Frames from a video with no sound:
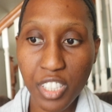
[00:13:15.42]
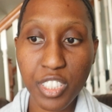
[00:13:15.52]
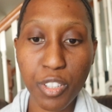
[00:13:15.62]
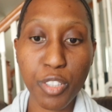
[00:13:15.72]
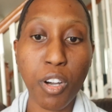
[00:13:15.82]

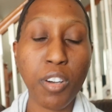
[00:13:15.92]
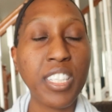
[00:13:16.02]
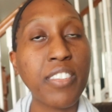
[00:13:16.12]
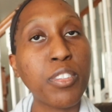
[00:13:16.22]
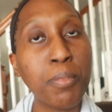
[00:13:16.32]
So you
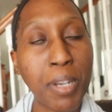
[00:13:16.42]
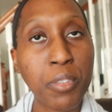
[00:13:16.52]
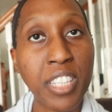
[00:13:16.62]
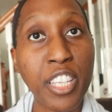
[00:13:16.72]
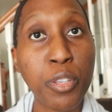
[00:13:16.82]
always have to
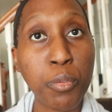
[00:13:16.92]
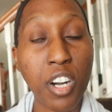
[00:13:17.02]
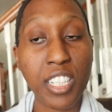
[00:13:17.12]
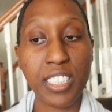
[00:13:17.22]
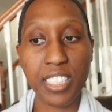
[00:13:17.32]
remember that you
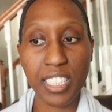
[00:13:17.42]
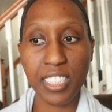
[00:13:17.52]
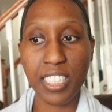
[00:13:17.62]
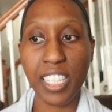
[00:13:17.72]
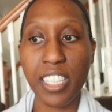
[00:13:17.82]
are
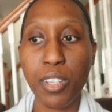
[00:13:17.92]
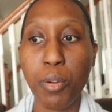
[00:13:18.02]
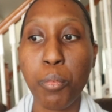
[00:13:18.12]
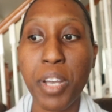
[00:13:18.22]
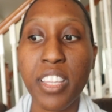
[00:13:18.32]
assisting
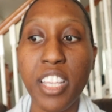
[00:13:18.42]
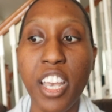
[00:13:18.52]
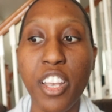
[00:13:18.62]
with